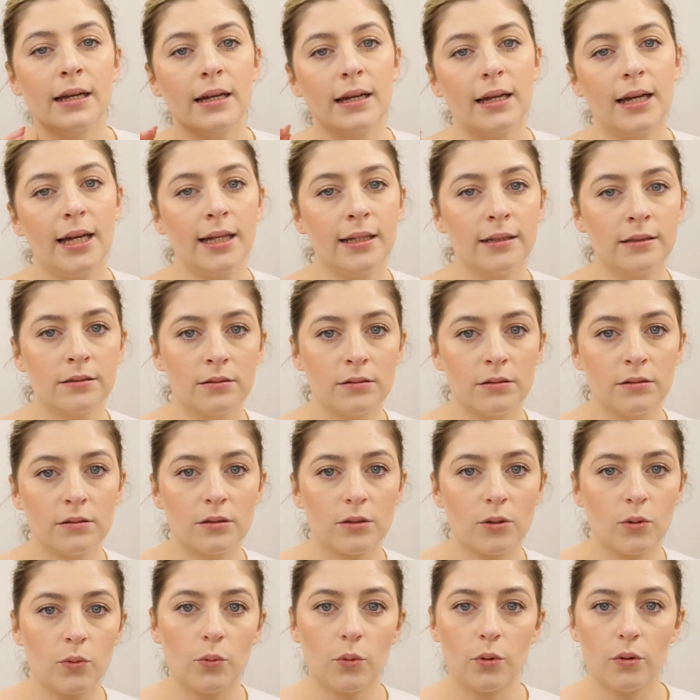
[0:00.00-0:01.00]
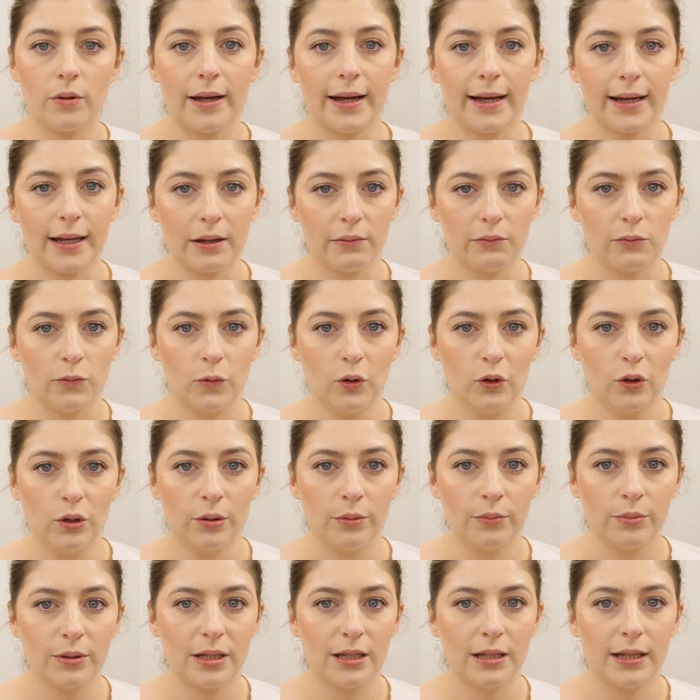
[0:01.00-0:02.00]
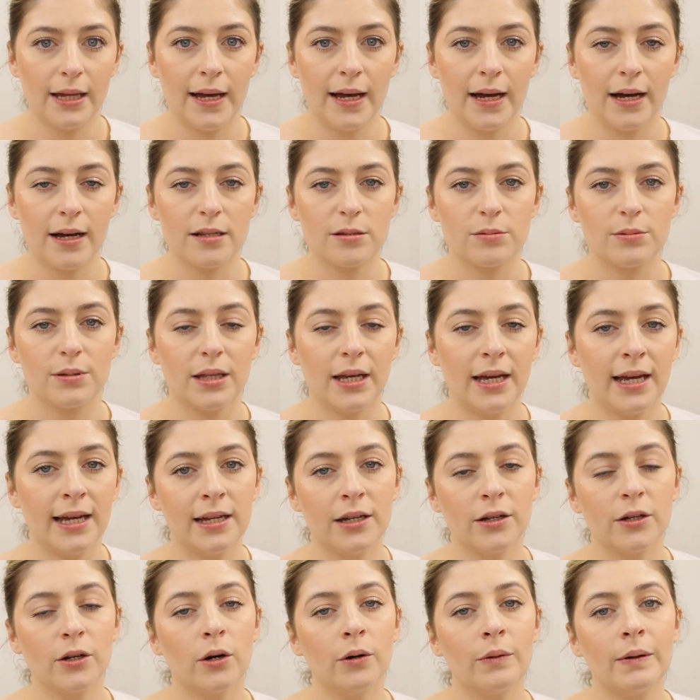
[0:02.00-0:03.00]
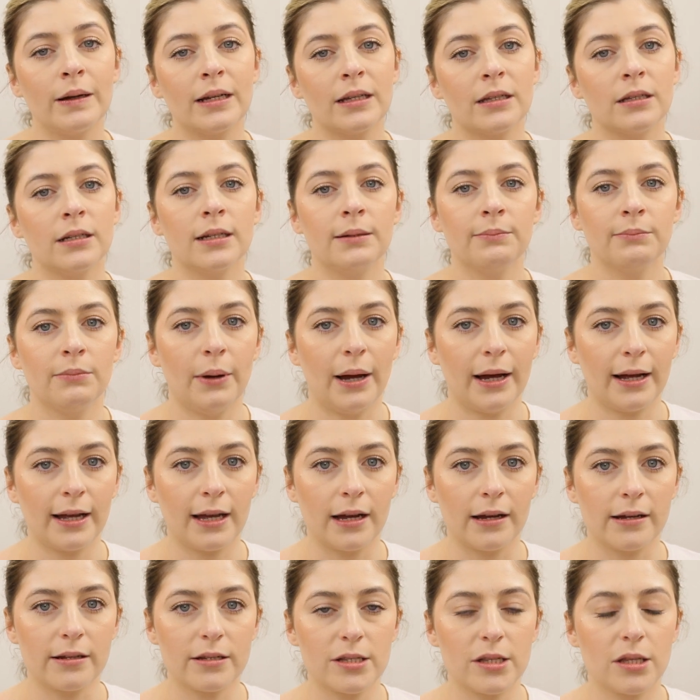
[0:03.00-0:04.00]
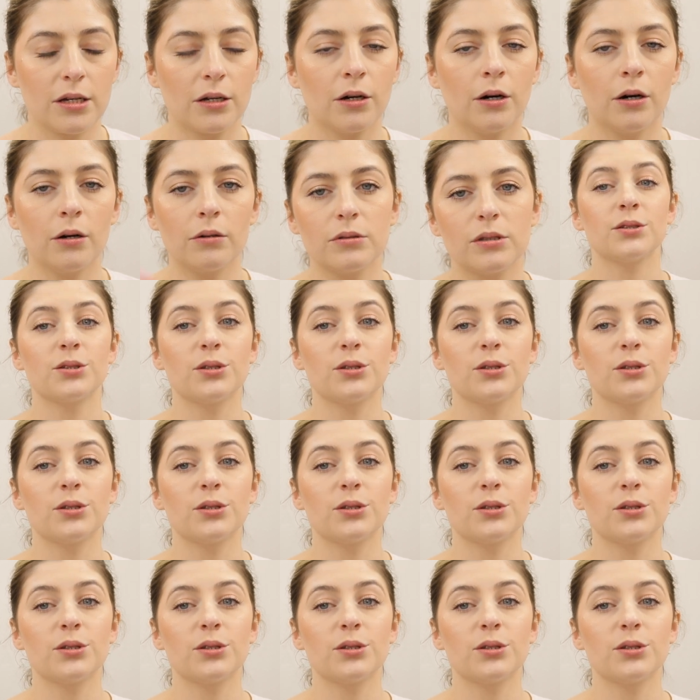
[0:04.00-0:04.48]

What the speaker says: in the like warmth in the house with the heater going and then back out into the cold.